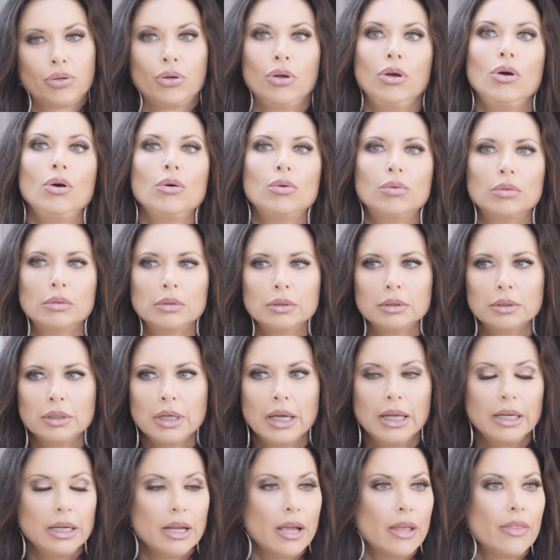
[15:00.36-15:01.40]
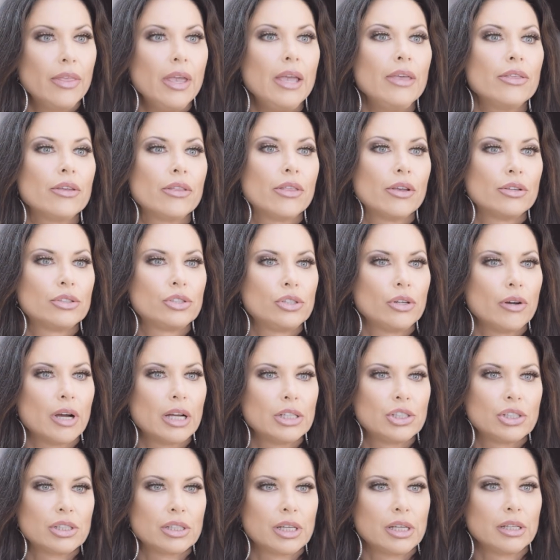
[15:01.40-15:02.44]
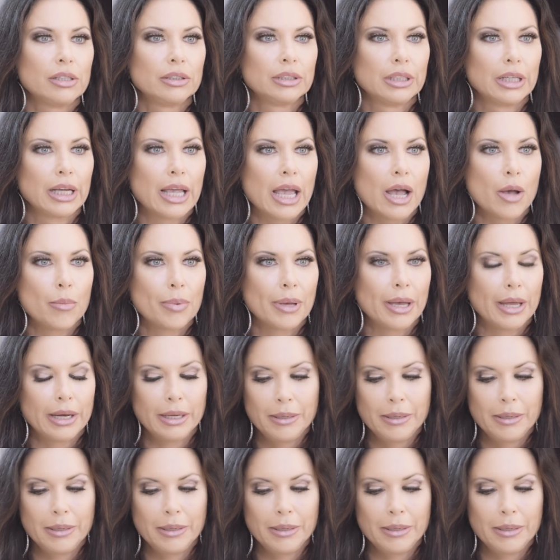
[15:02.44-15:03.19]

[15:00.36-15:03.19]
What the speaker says: Whew! Either of those two I just killed in a cow pen.